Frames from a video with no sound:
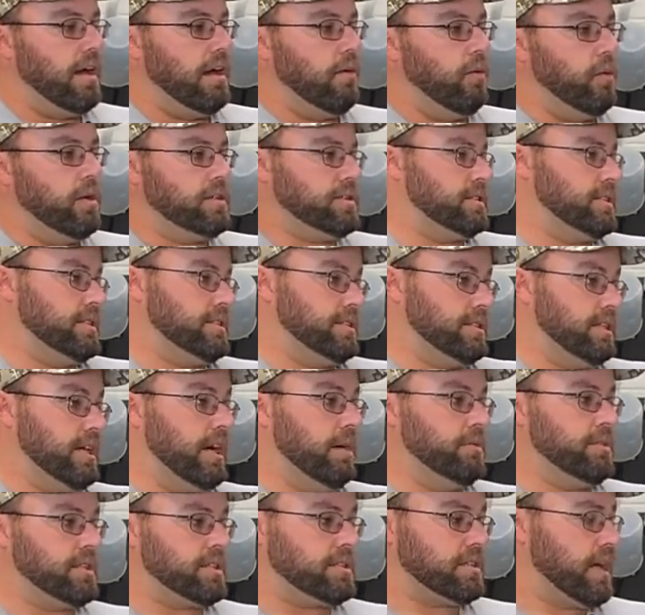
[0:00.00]
Once it's
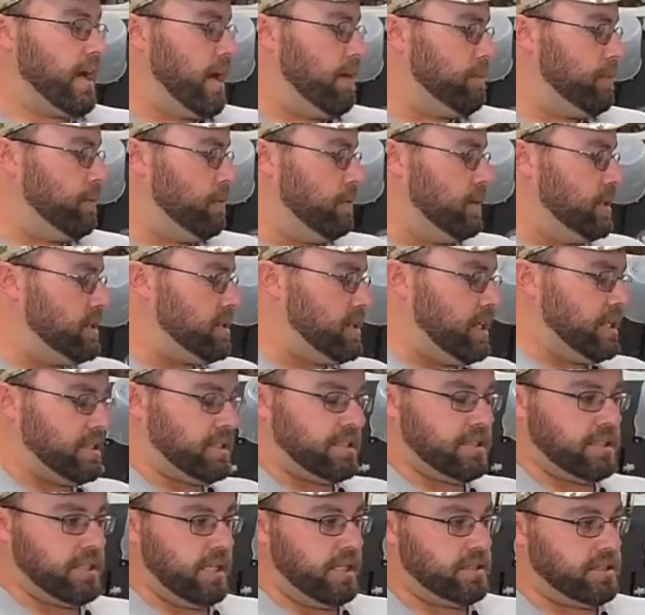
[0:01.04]
done with the sample, it
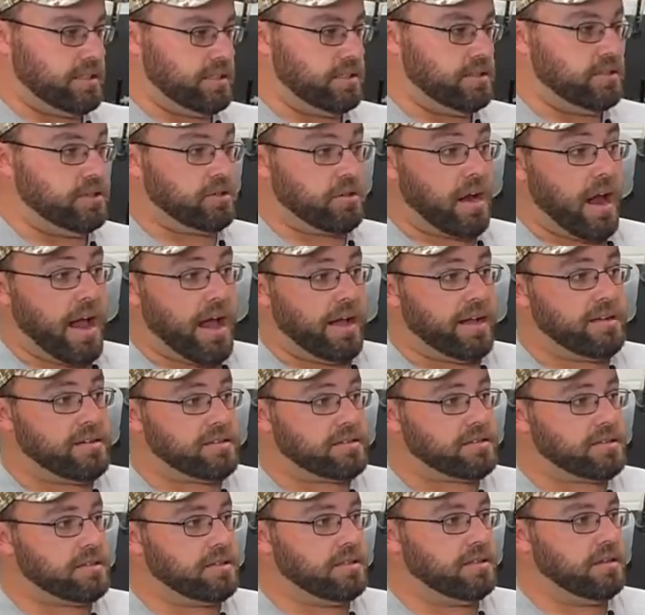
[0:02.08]
sits and
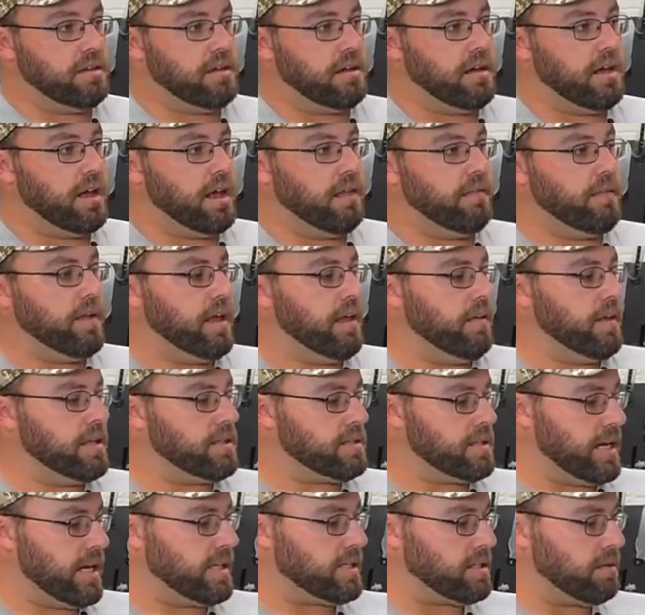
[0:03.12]
dries, and then
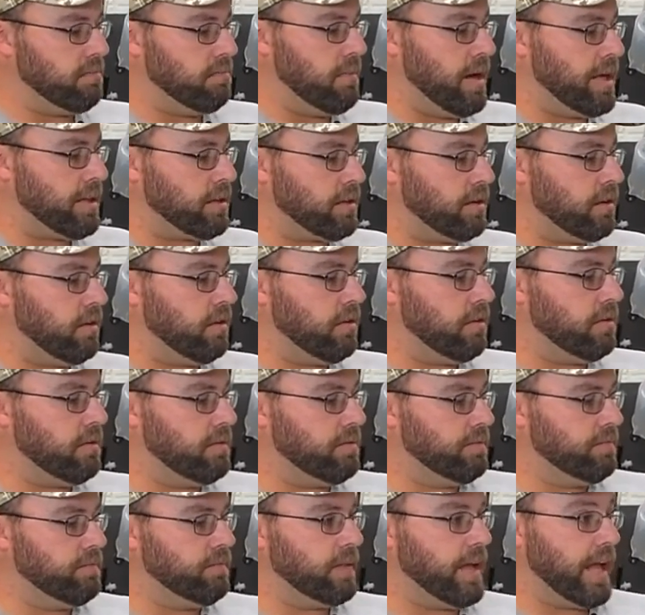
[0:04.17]
it takes the methanol
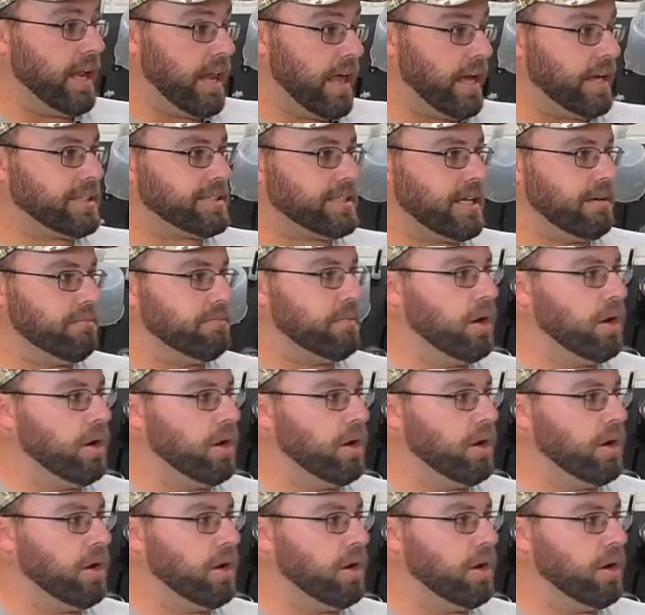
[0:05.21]
and hexane